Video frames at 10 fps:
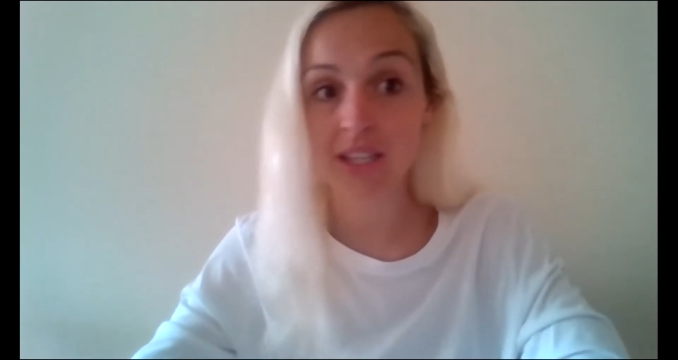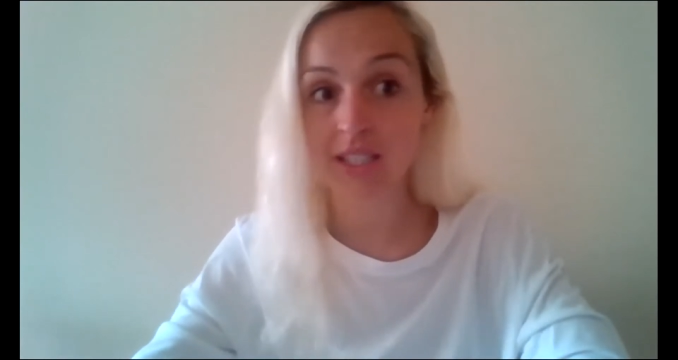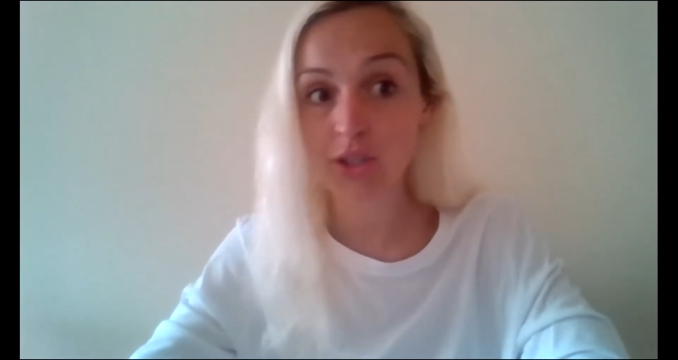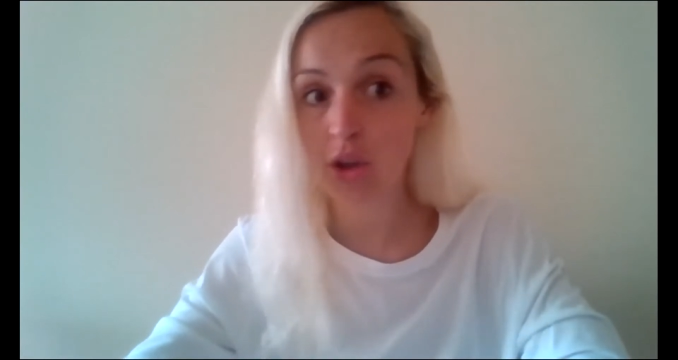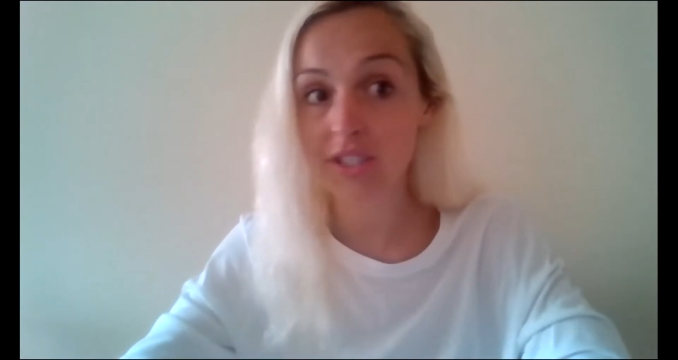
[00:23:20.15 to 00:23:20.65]
It's
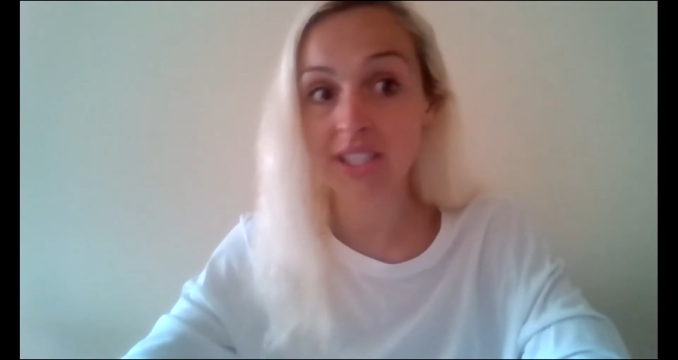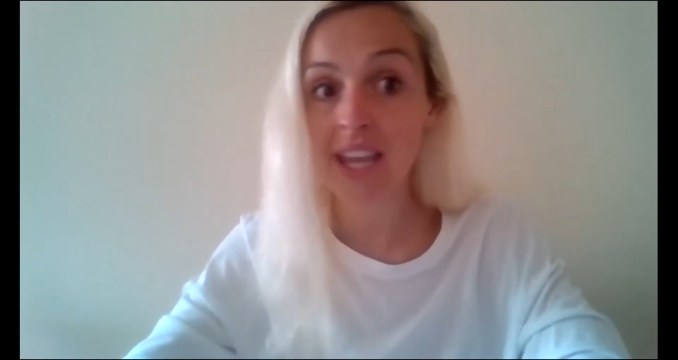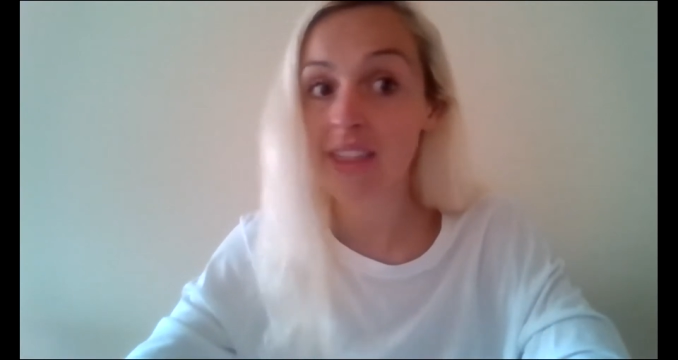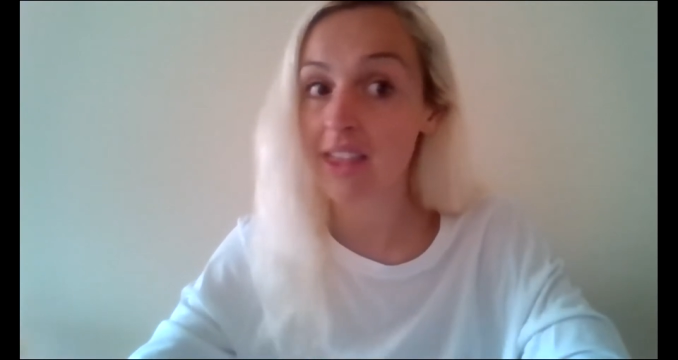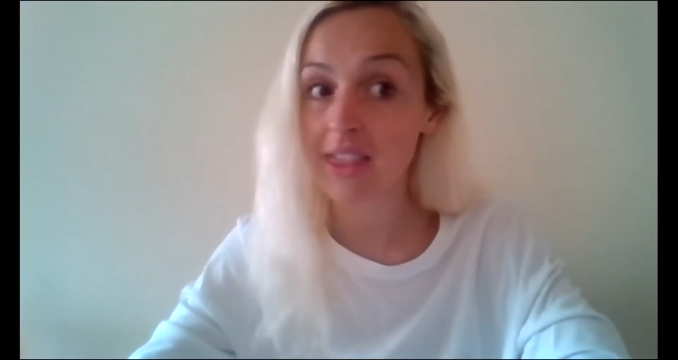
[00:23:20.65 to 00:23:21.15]
not
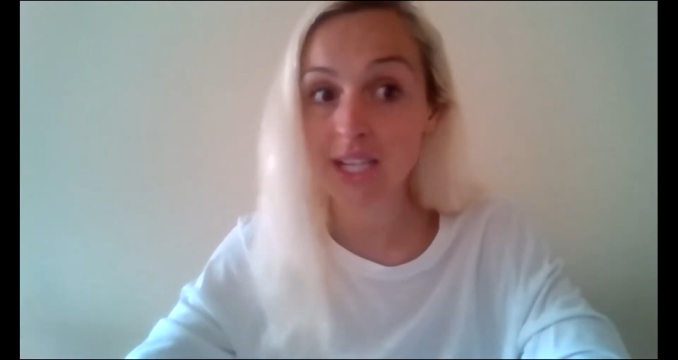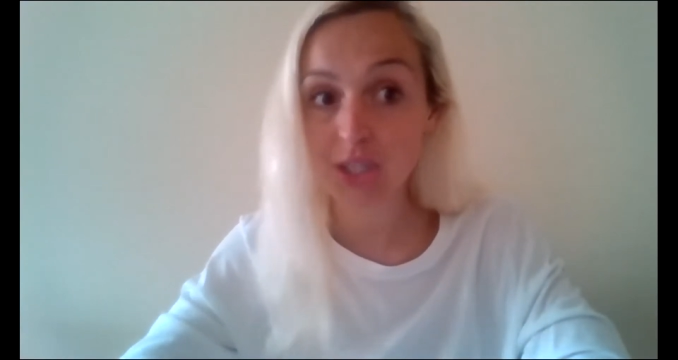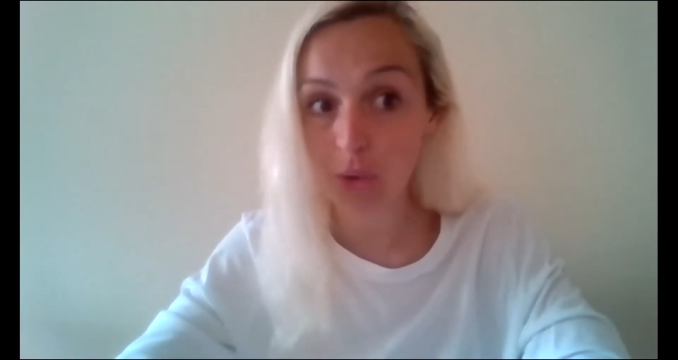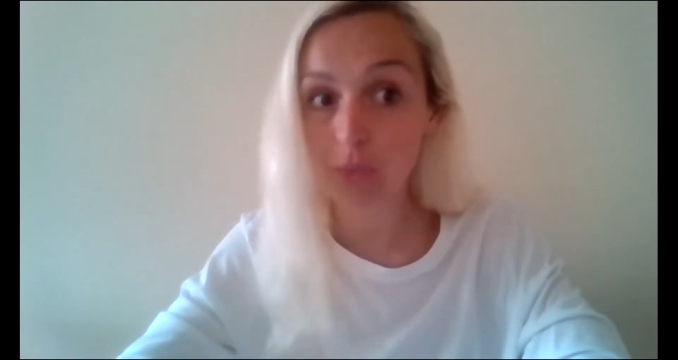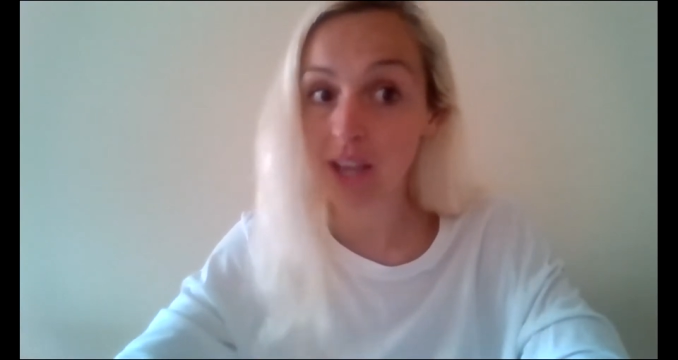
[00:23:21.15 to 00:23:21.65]
saying that they
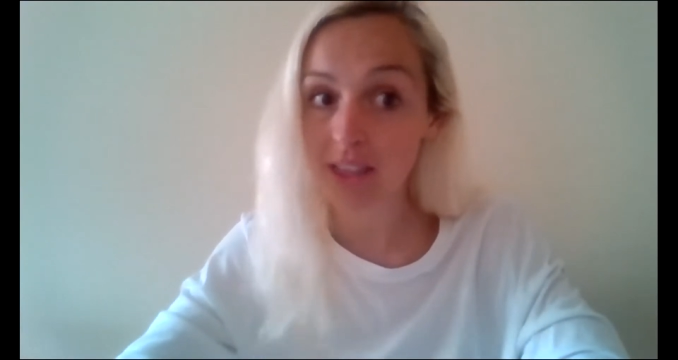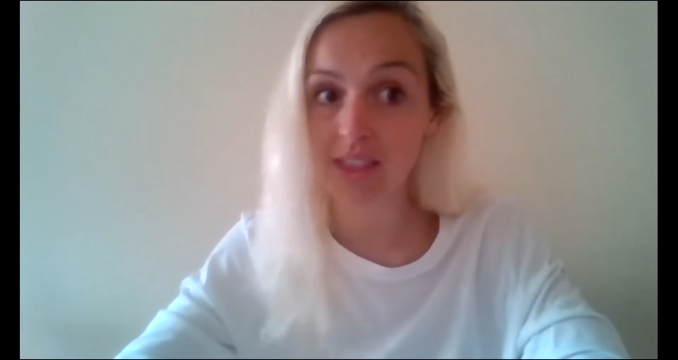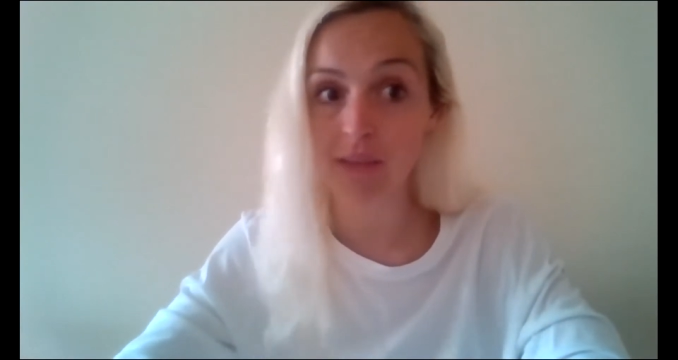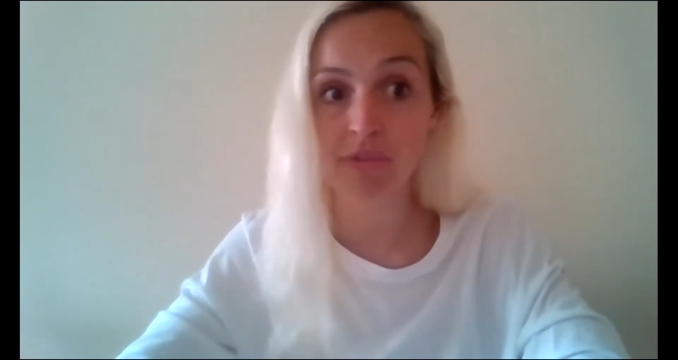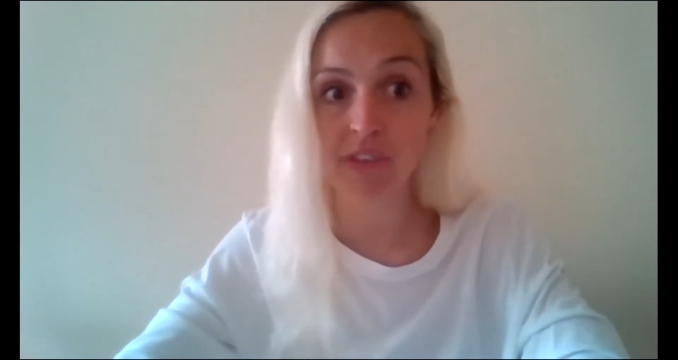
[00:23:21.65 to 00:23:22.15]
don't get
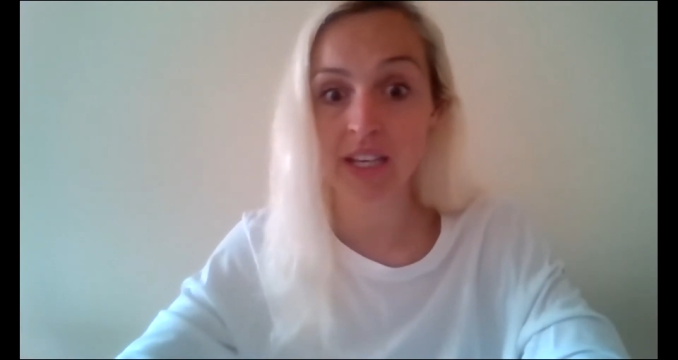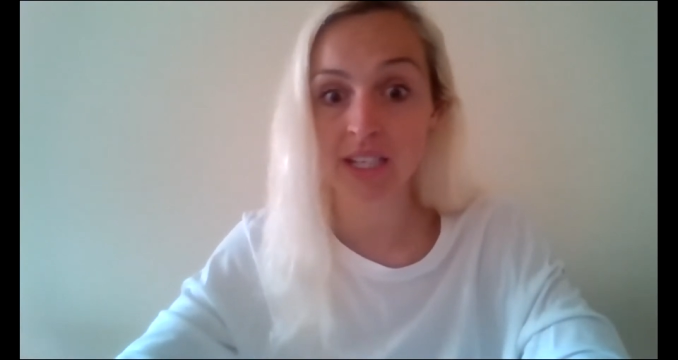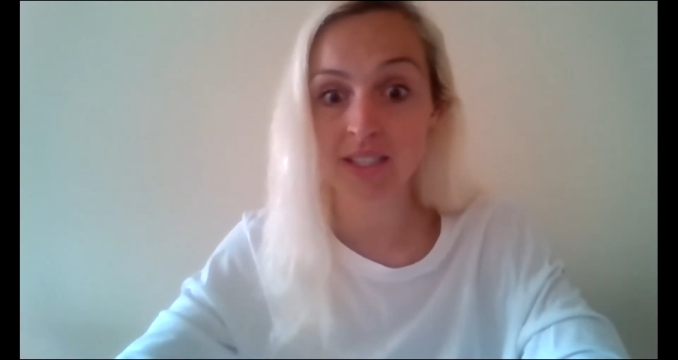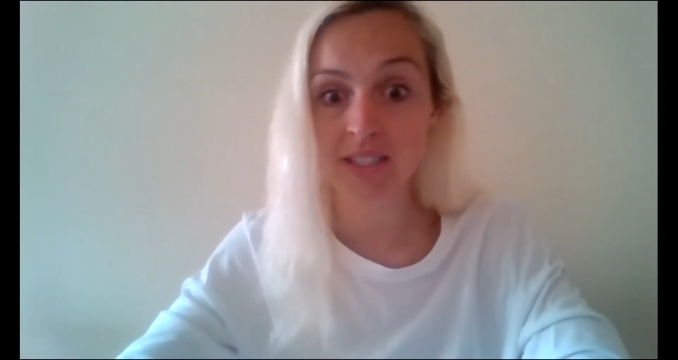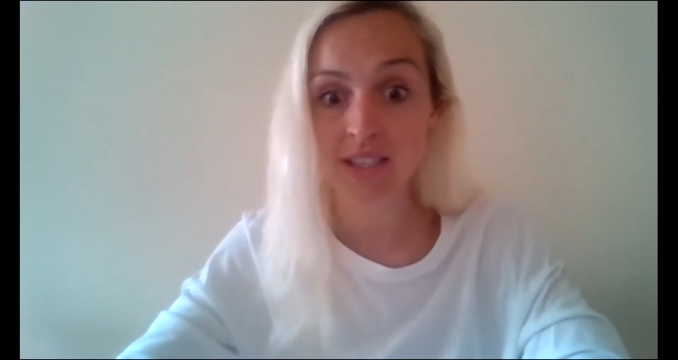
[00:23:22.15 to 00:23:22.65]
them
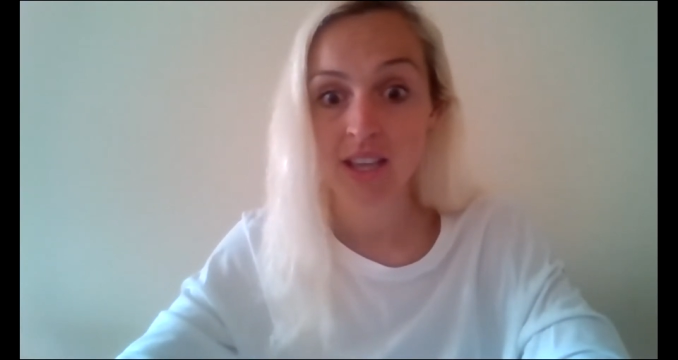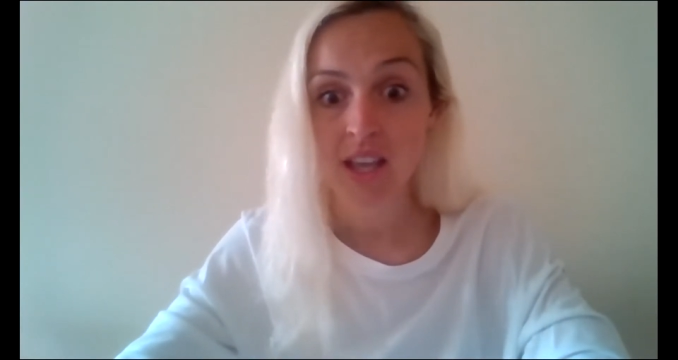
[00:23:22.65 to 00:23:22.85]
feelings.